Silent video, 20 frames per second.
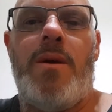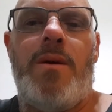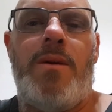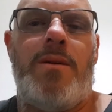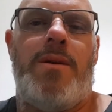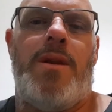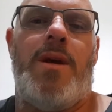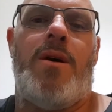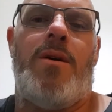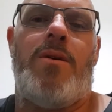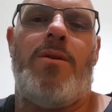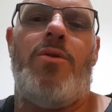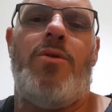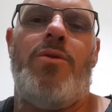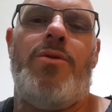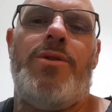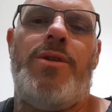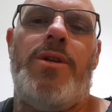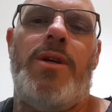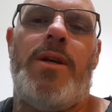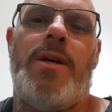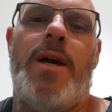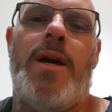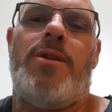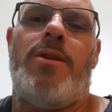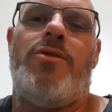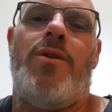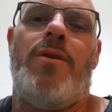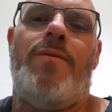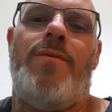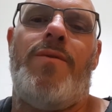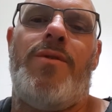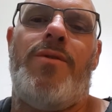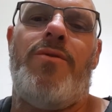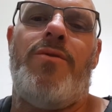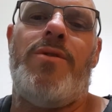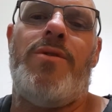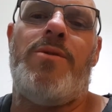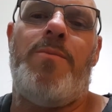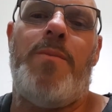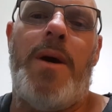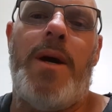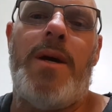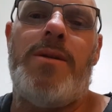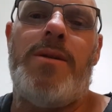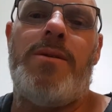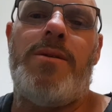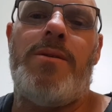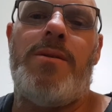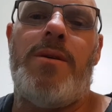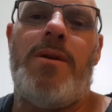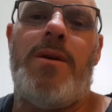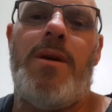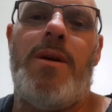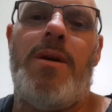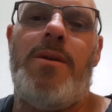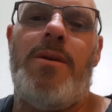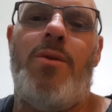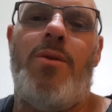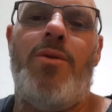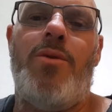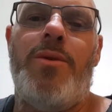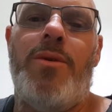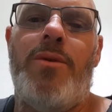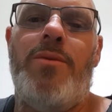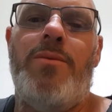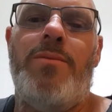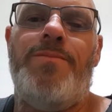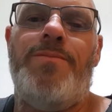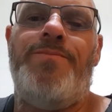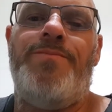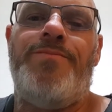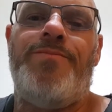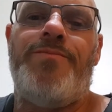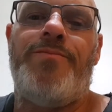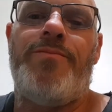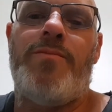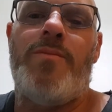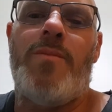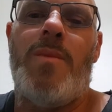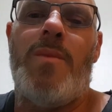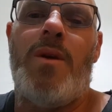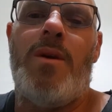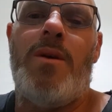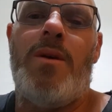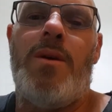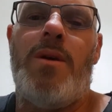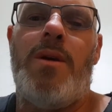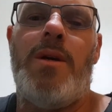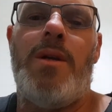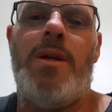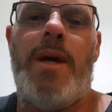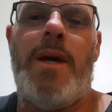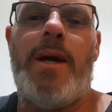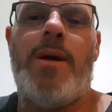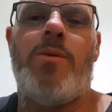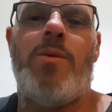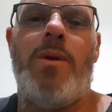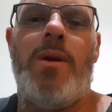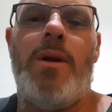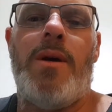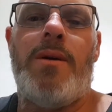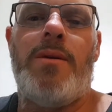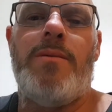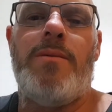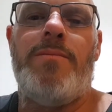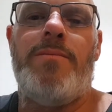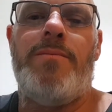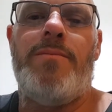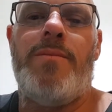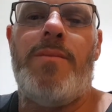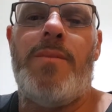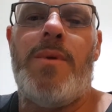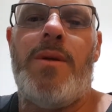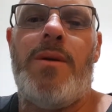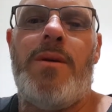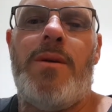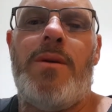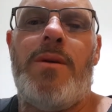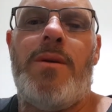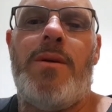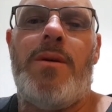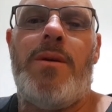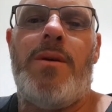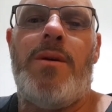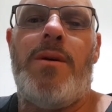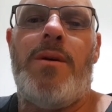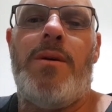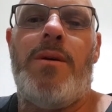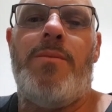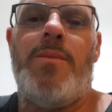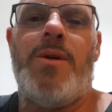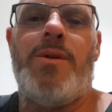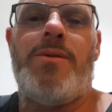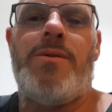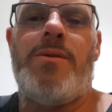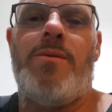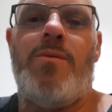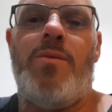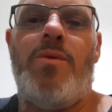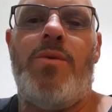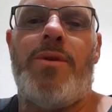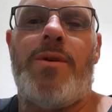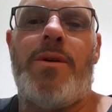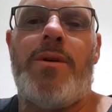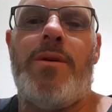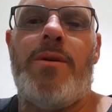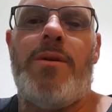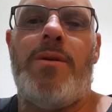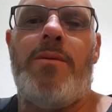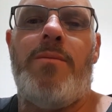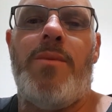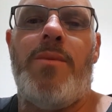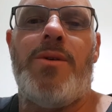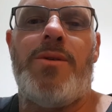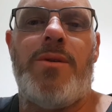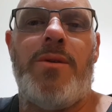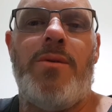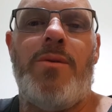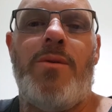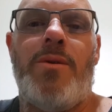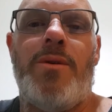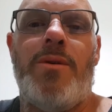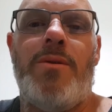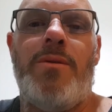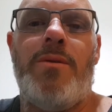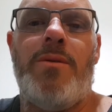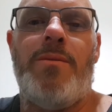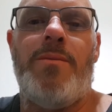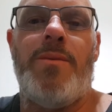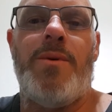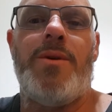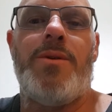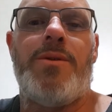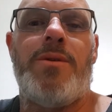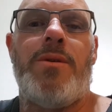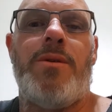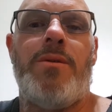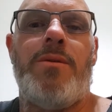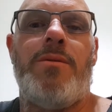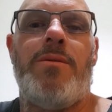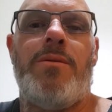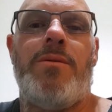Now, of course, you can't travel through space in oil, in an aqualung, immersed in water, immersed in oil, immersed in